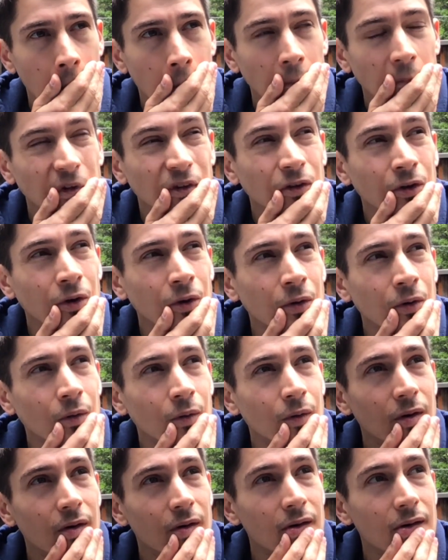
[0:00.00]
So
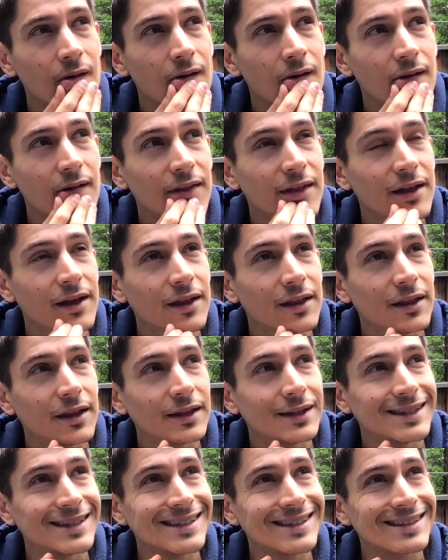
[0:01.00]

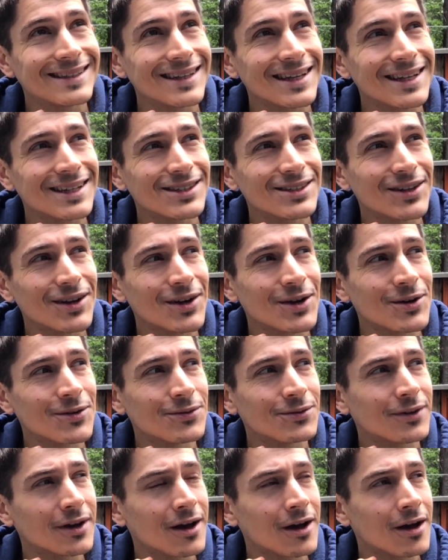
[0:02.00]
this sense of